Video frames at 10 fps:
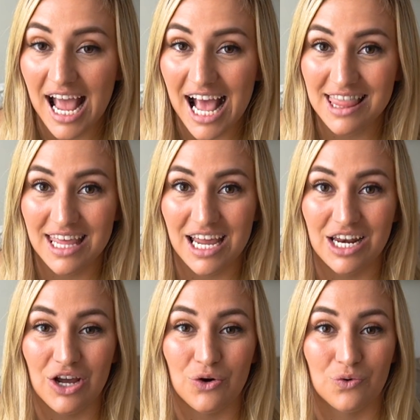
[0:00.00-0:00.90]
And
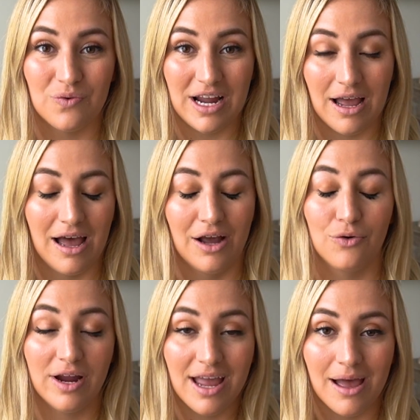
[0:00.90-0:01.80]
then
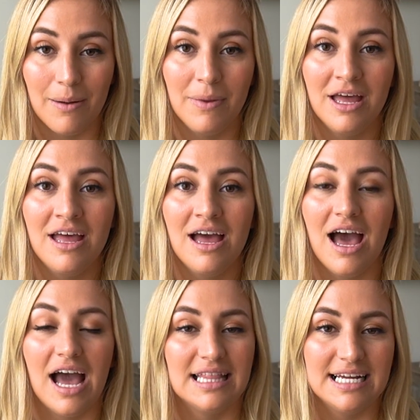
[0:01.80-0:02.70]
Graham,
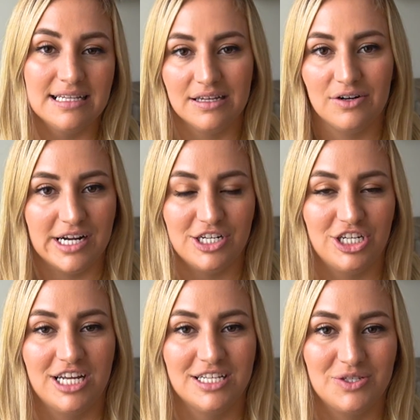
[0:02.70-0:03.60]
I like
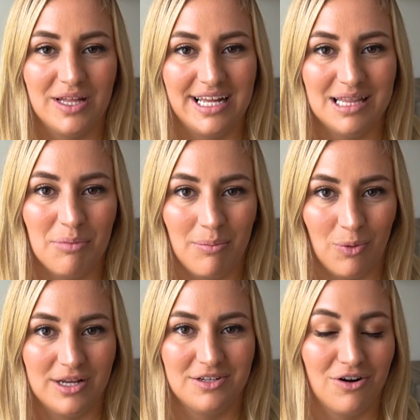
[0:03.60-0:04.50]
alliteration, so I like that my
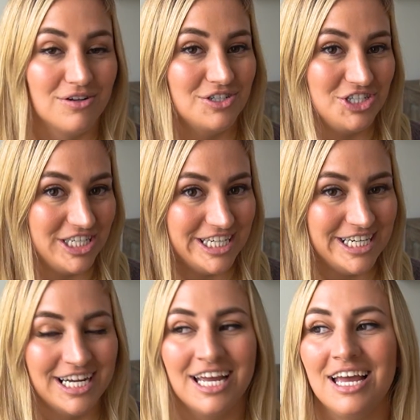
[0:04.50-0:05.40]
boys are all
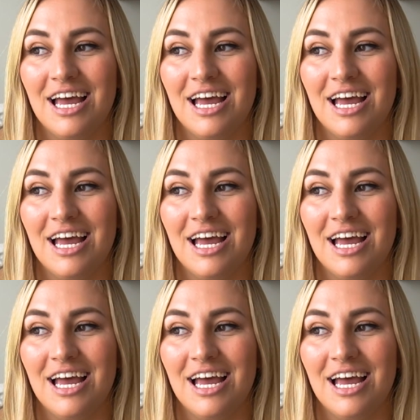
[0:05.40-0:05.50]
G.